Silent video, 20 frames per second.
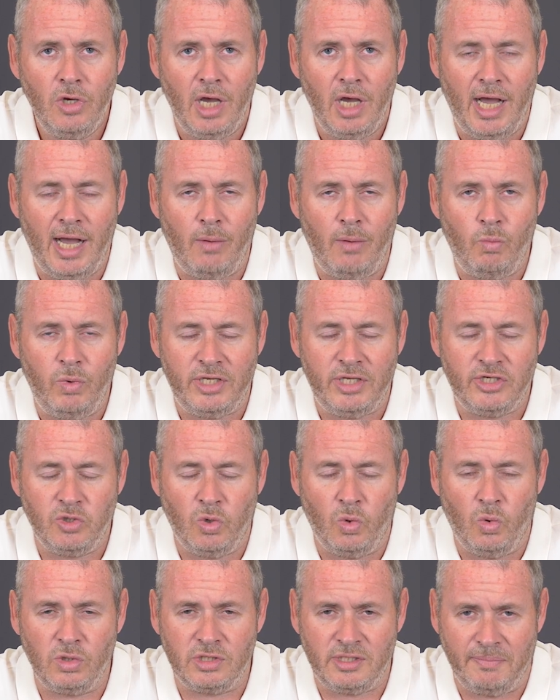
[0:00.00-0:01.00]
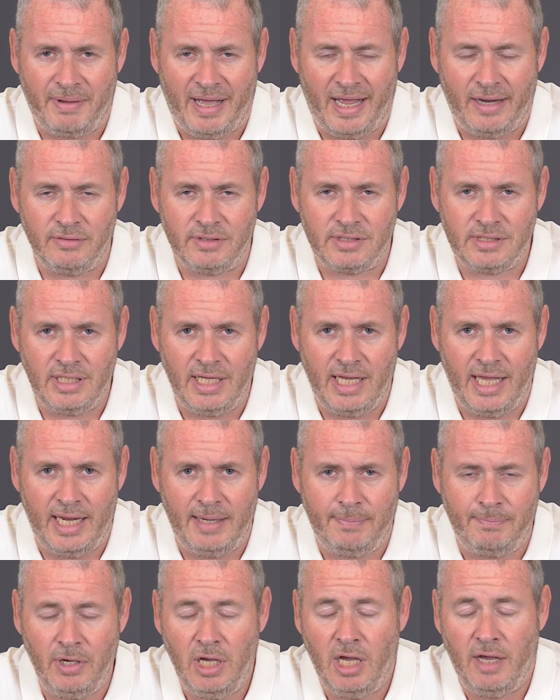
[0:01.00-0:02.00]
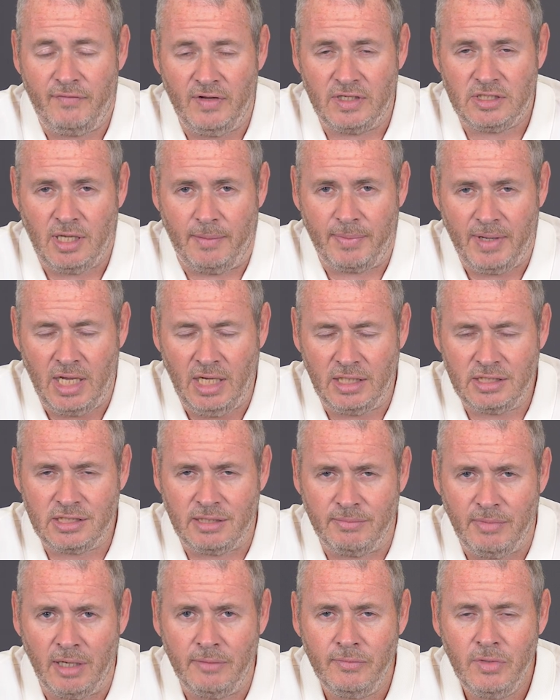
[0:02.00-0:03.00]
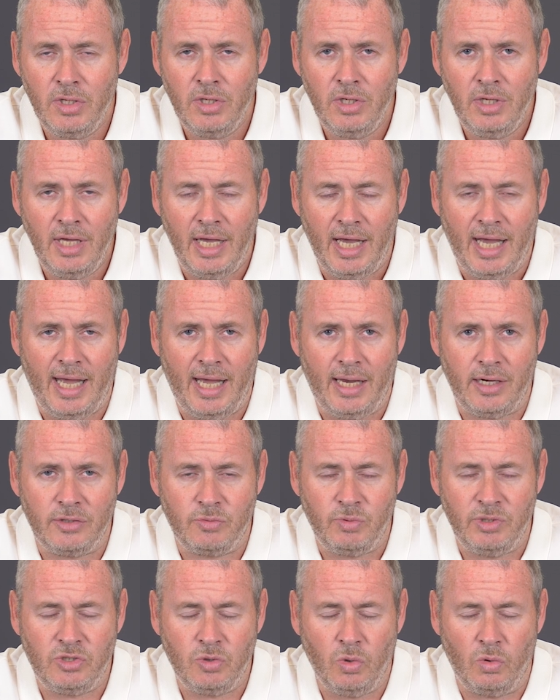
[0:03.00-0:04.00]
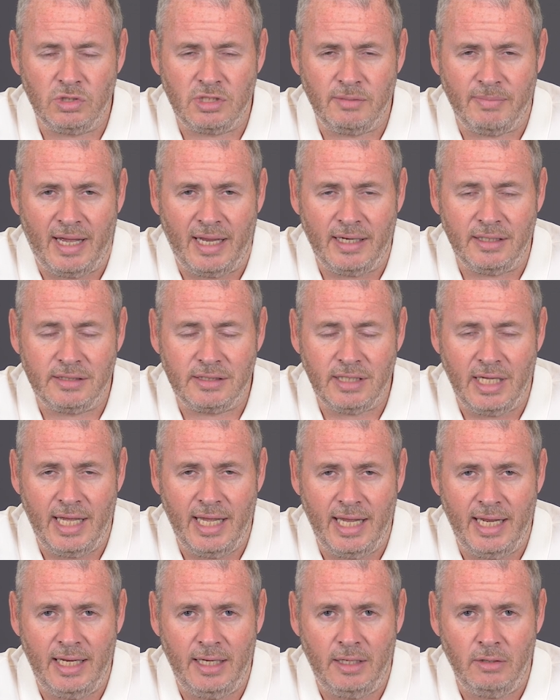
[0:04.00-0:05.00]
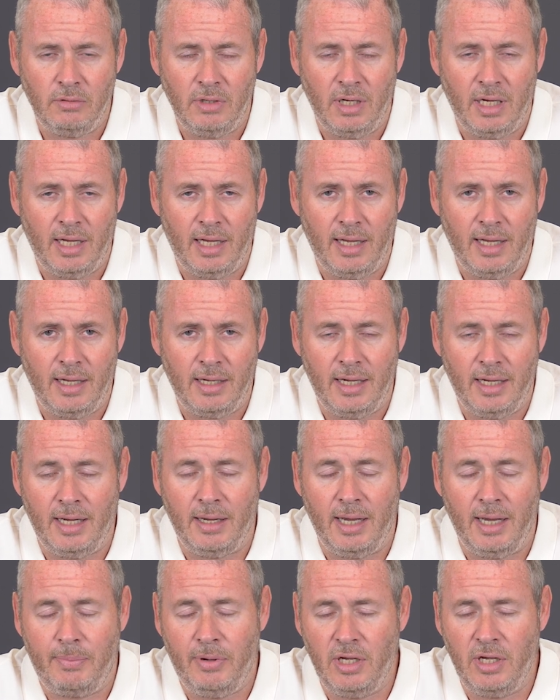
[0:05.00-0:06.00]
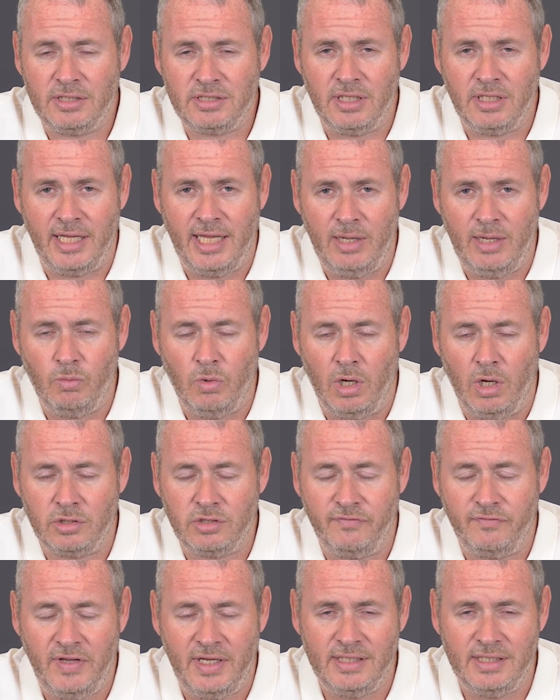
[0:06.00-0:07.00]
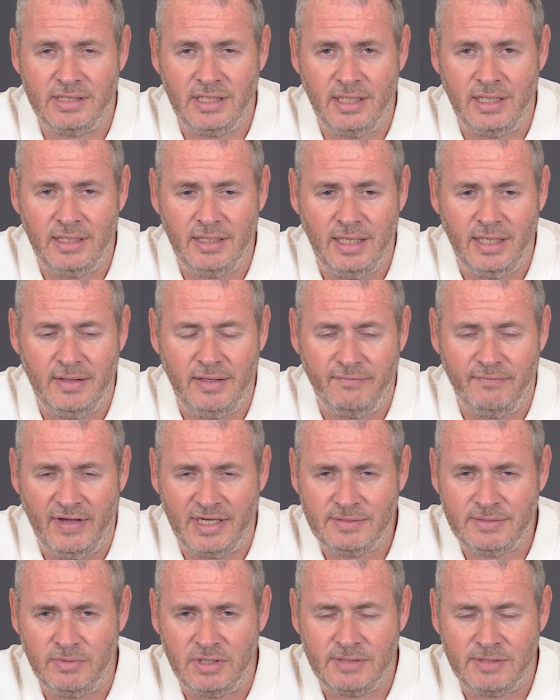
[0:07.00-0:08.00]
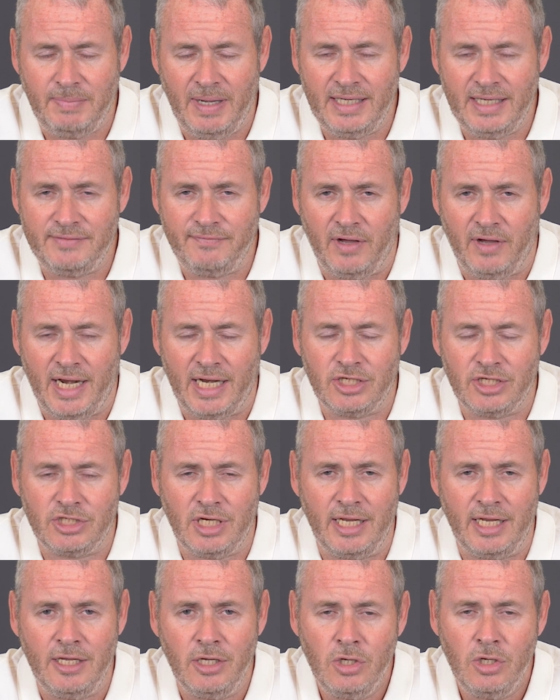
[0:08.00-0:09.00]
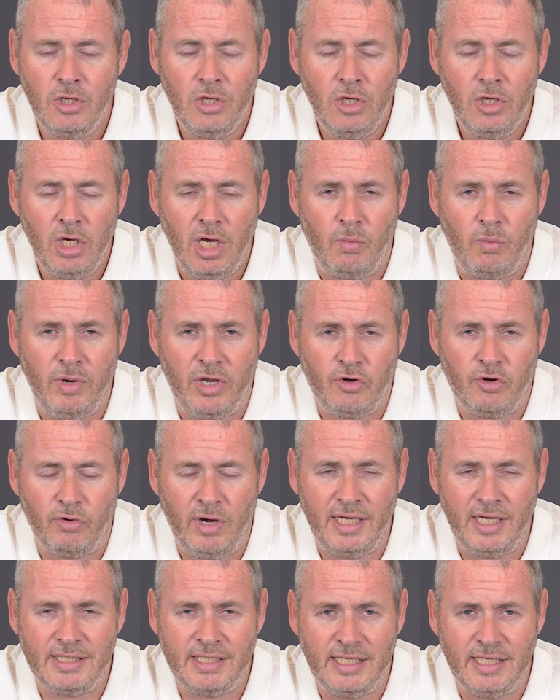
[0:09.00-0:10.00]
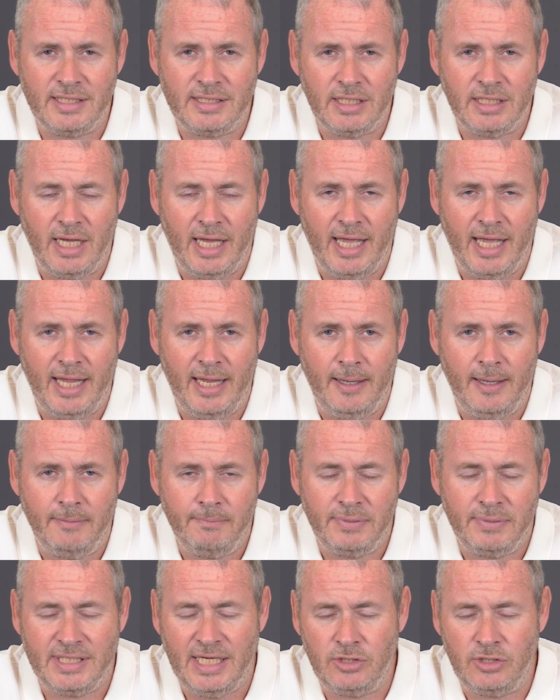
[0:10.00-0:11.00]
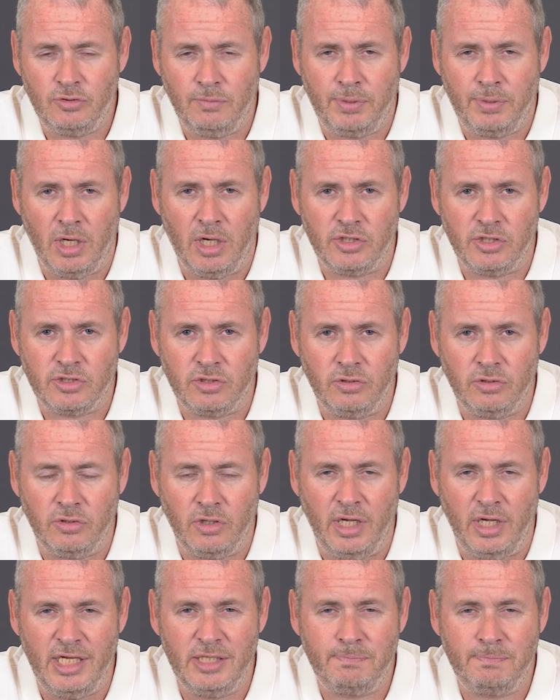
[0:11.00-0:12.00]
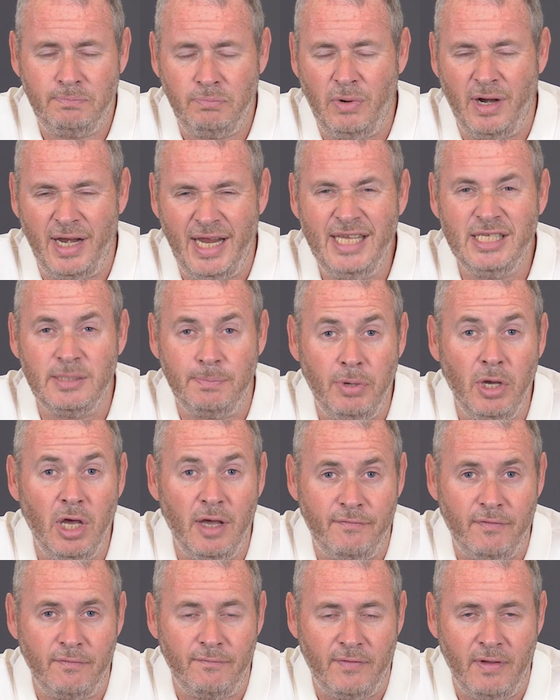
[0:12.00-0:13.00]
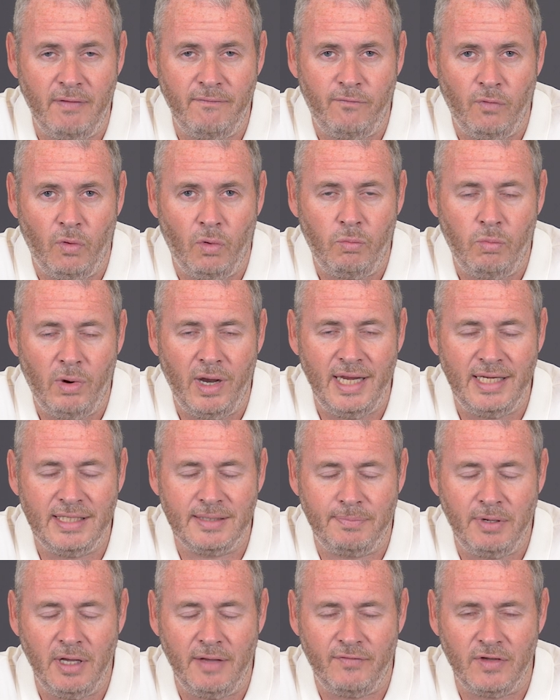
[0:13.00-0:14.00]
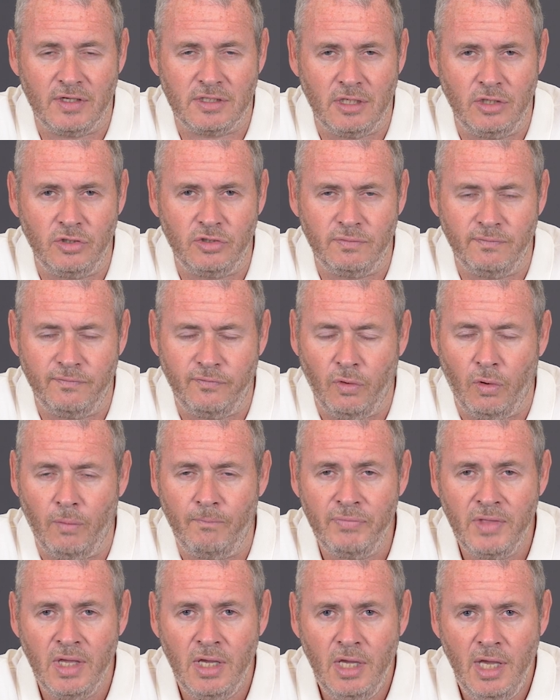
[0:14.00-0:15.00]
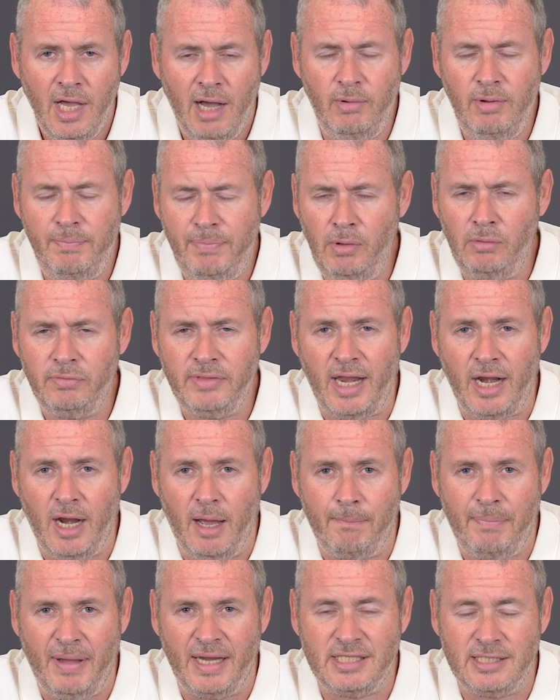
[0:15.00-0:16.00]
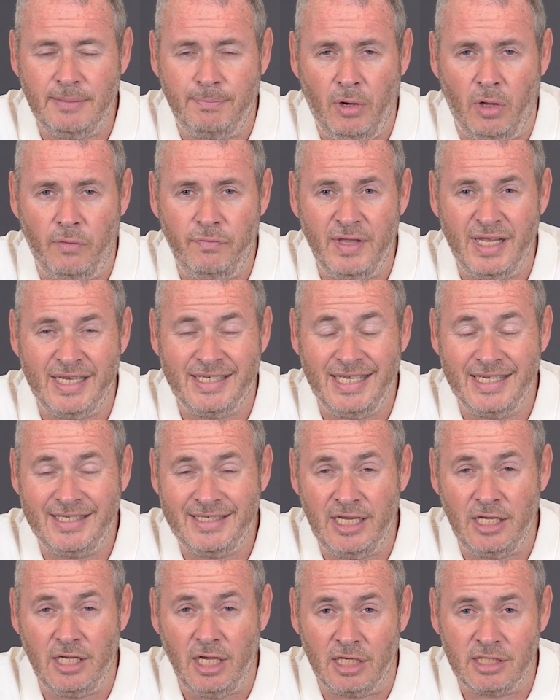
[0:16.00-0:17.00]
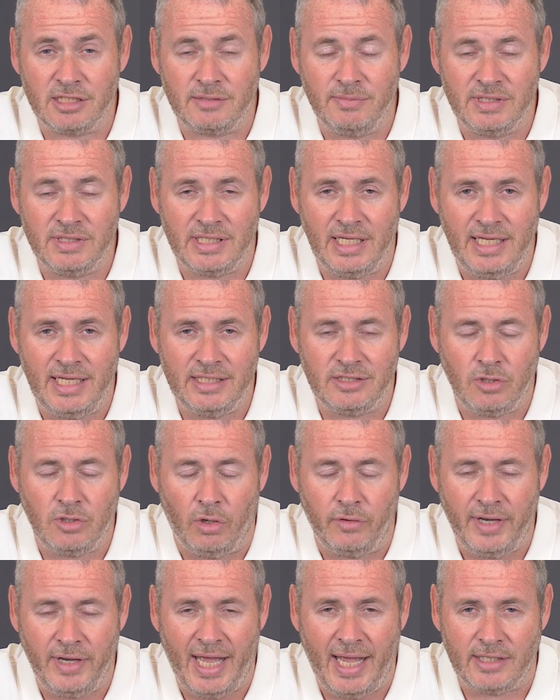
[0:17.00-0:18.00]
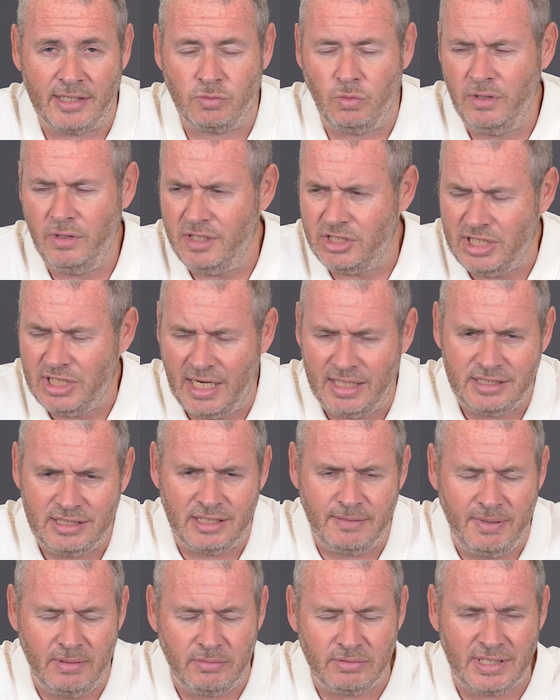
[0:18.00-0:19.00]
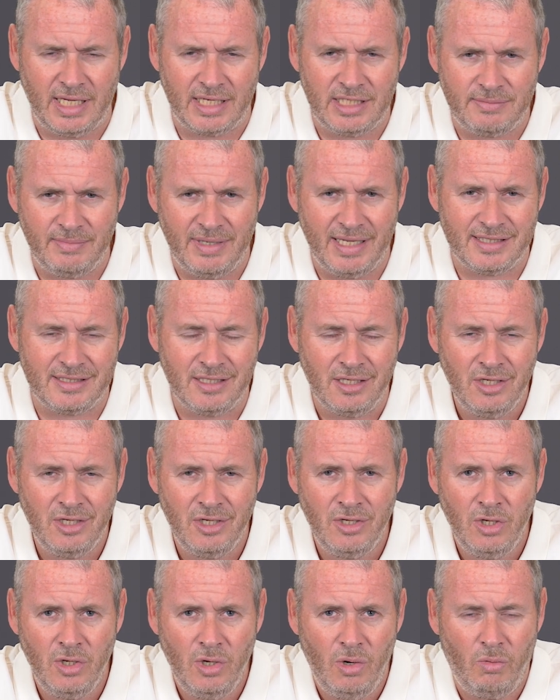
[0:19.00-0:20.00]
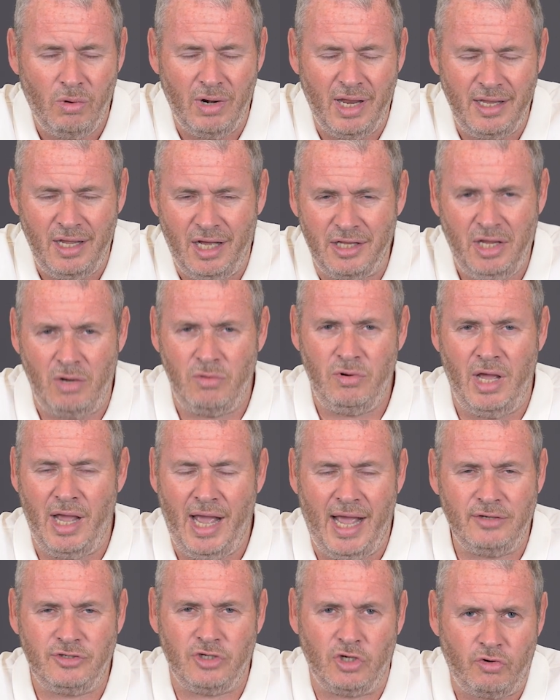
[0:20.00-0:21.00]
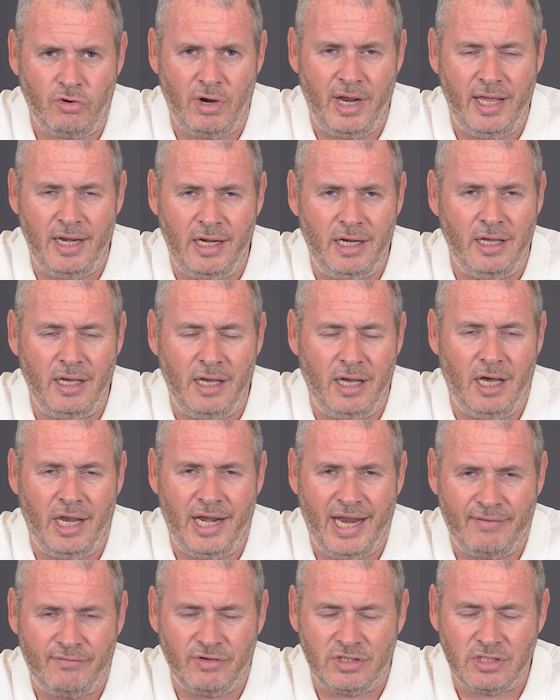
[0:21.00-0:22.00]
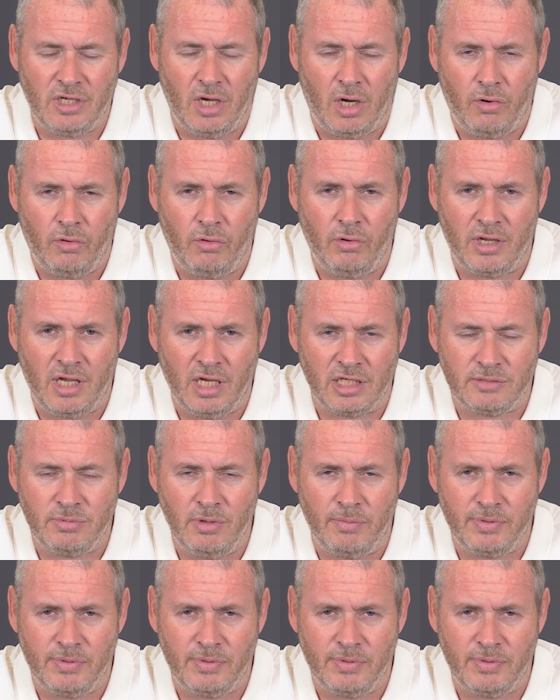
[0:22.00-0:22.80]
and we talked about a perfect type of customer. And we talked about a person that he works with. He's in the investment space financially. And we created a potential person that is where he's a perfect fit for, where he's a perfect solution for. And we built that up based upon the existing customers that he's got now. So one of the challenges that people say to me is, well, I don't know how to create an avatar or a customer